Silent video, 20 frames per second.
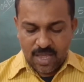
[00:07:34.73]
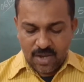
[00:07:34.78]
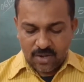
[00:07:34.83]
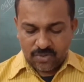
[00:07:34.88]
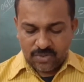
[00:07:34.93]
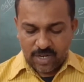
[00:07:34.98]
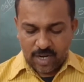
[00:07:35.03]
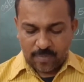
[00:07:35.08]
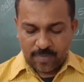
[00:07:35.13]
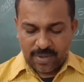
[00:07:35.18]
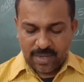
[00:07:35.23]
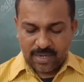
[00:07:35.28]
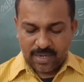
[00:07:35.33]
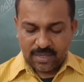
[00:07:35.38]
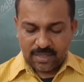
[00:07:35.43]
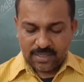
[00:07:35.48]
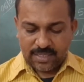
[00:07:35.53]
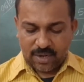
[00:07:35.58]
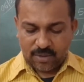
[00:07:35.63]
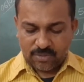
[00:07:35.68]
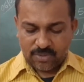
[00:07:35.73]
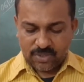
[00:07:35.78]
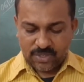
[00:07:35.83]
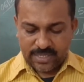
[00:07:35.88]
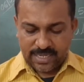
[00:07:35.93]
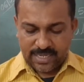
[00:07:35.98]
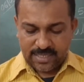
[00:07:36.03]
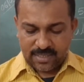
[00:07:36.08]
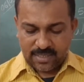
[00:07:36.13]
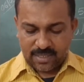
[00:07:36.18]
Creeping
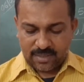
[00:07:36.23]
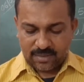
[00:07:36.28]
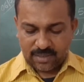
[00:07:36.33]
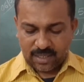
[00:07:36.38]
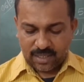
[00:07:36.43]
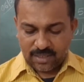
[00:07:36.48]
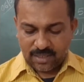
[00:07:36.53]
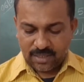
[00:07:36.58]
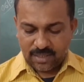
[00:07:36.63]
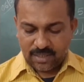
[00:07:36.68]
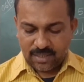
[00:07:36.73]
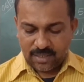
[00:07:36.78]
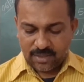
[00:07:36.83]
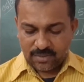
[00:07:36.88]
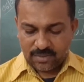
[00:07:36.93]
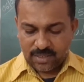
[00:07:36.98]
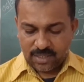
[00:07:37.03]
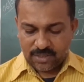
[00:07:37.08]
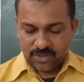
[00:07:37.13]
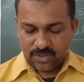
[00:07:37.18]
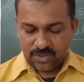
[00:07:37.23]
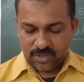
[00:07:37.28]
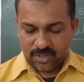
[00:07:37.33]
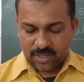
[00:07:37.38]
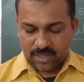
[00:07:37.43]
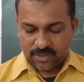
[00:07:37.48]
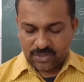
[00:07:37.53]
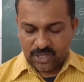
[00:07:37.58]
downstairs, they heard the